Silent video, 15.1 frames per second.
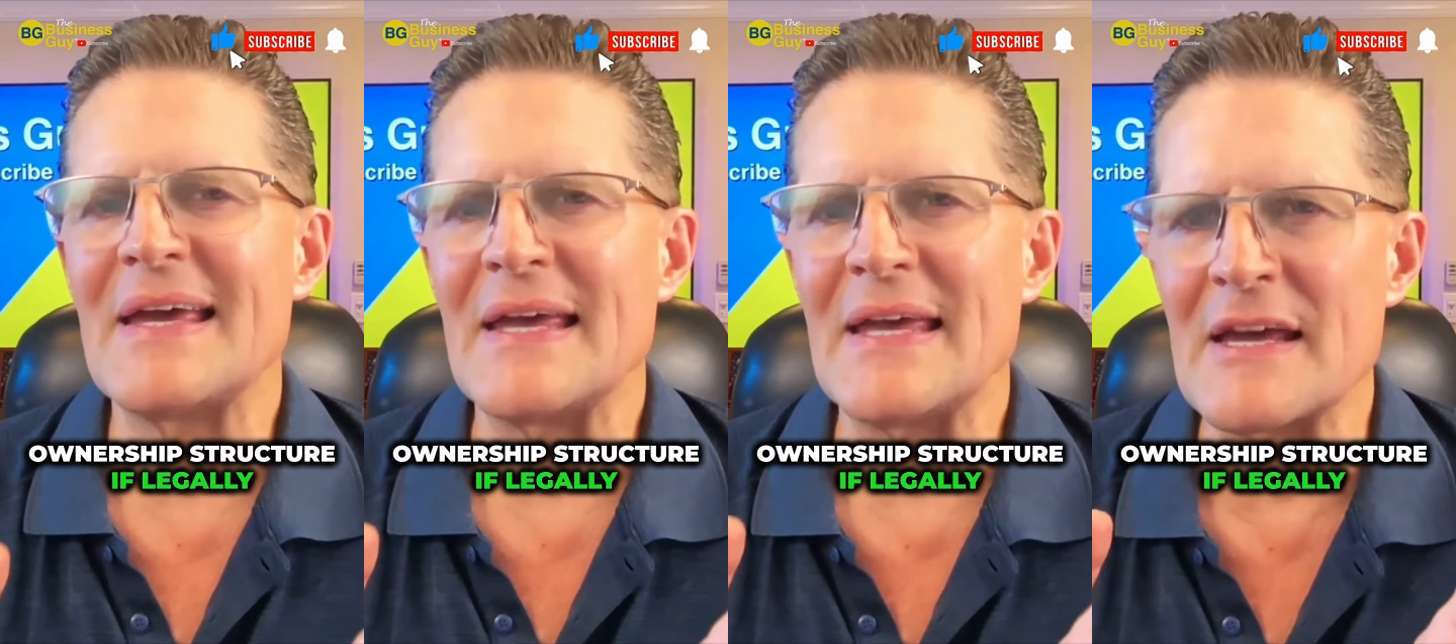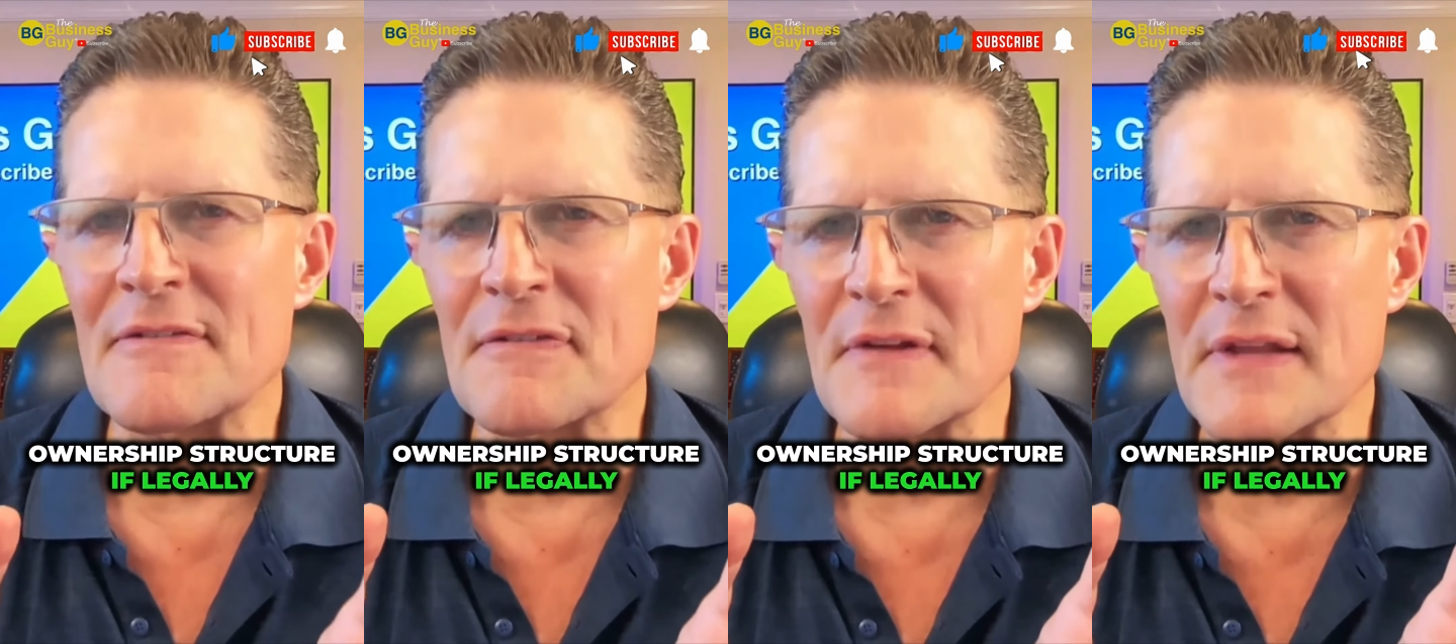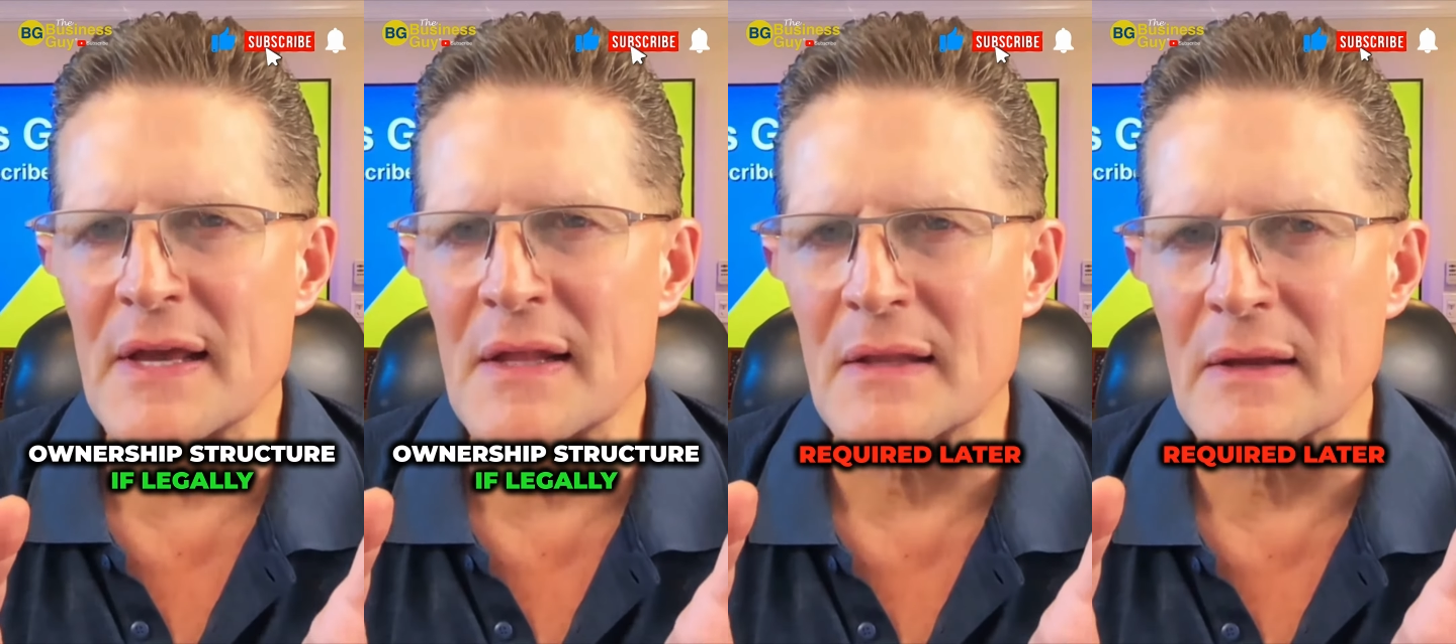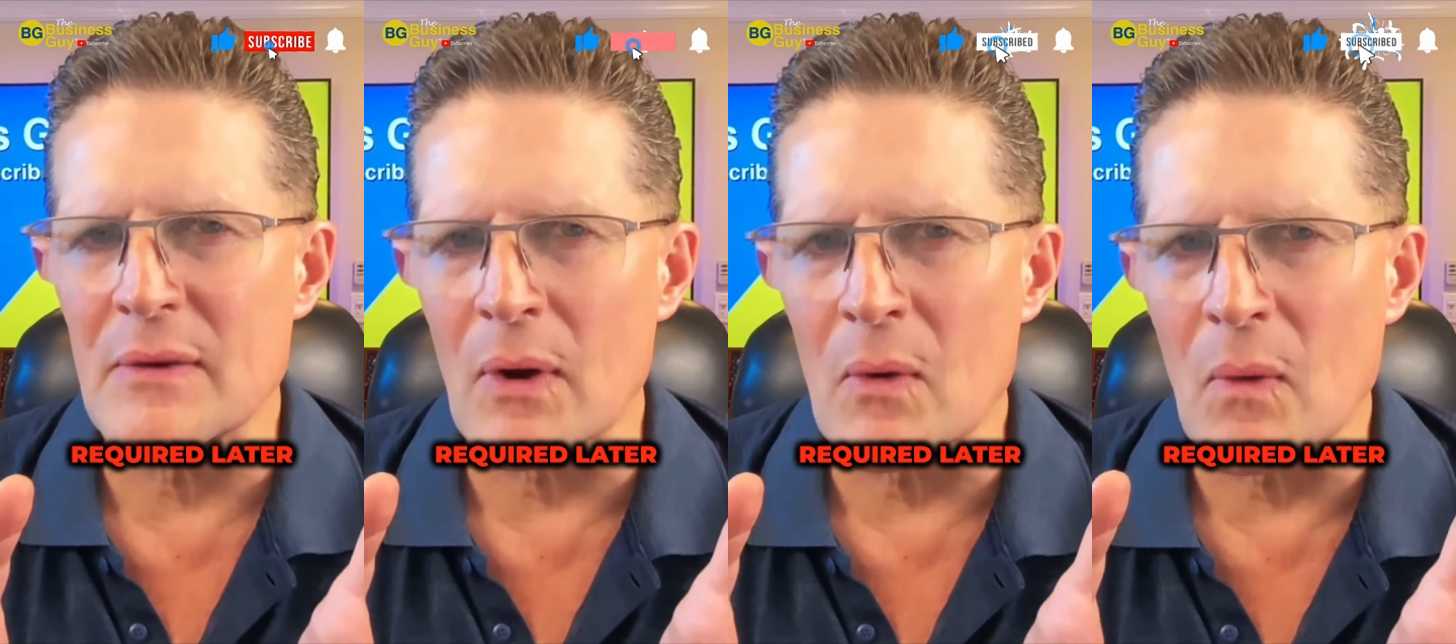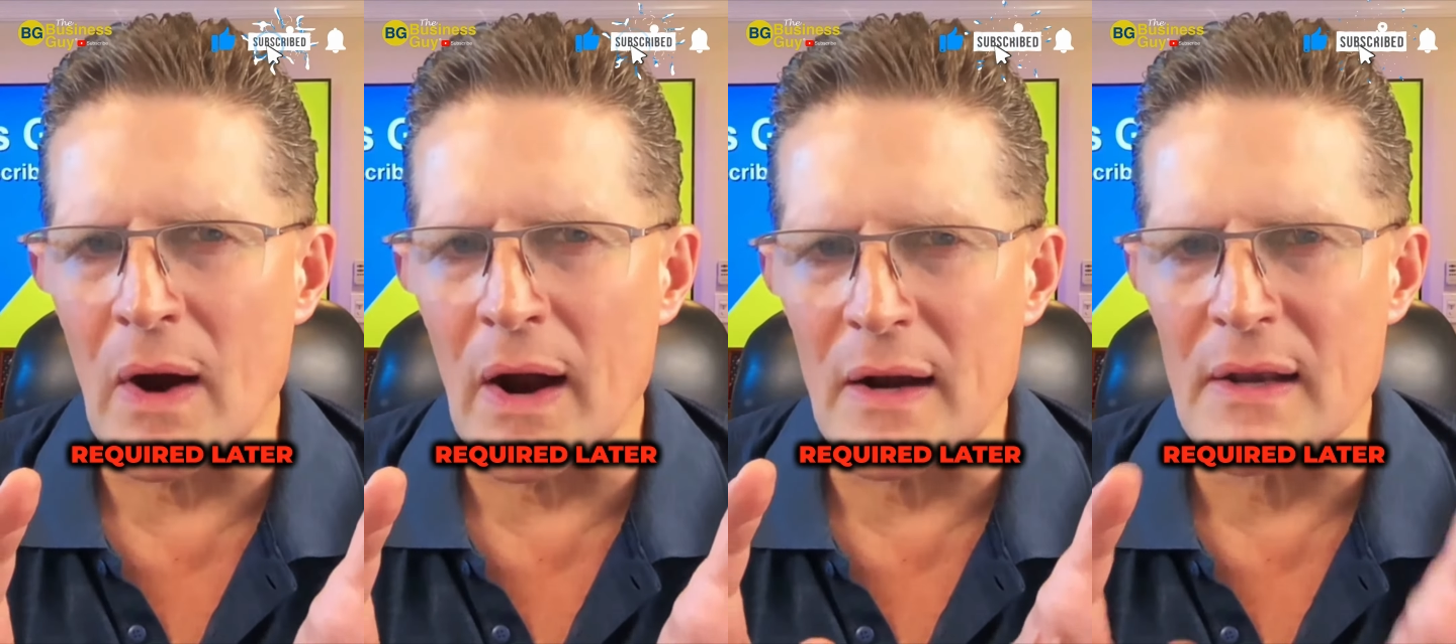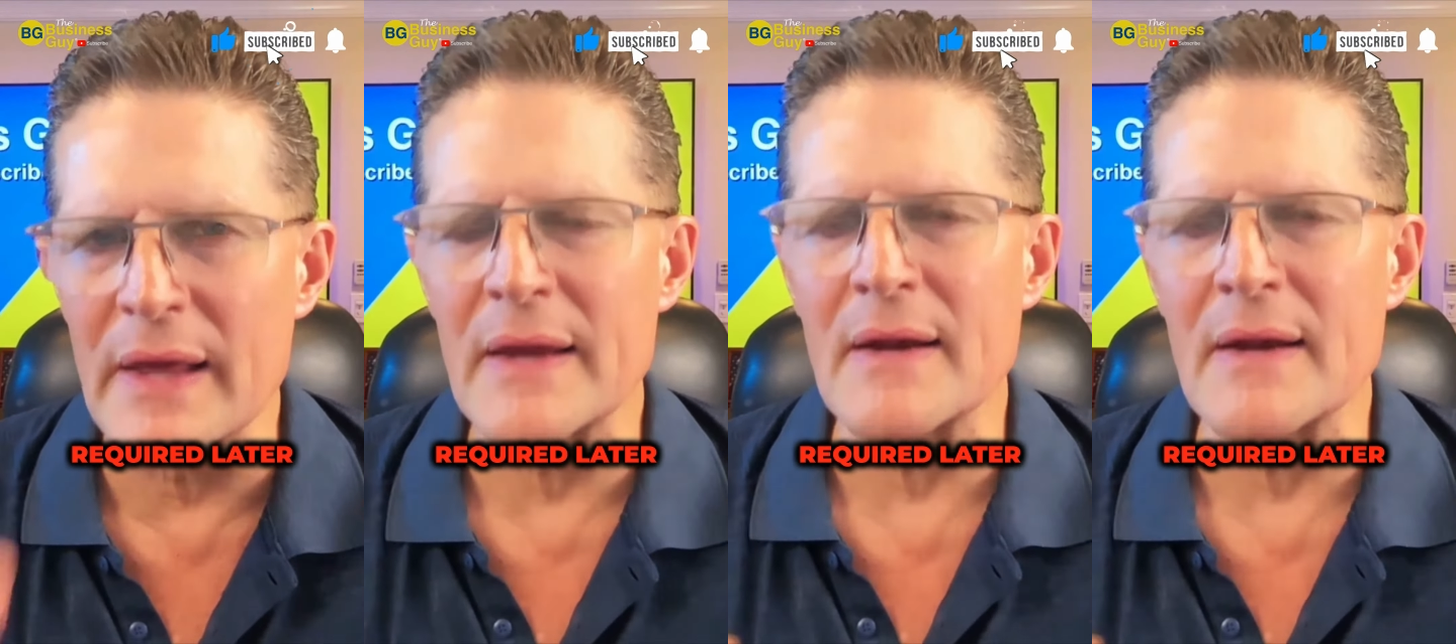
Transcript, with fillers: if legally required later.